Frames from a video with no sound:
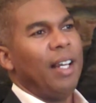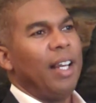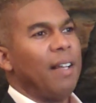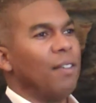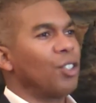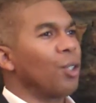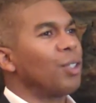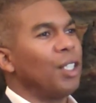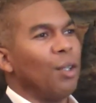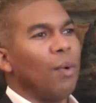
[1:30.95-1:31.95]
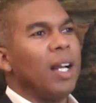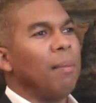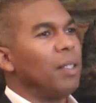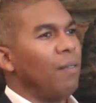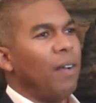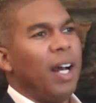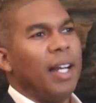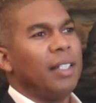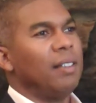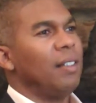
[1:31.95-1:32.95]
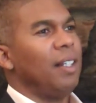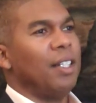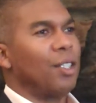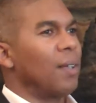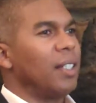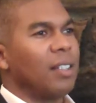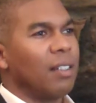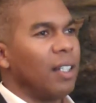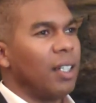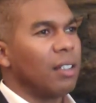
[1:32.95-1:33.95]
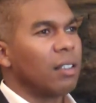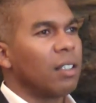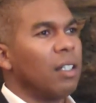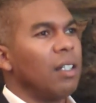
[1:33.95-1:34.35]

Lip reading: and searching the web to find interesting things.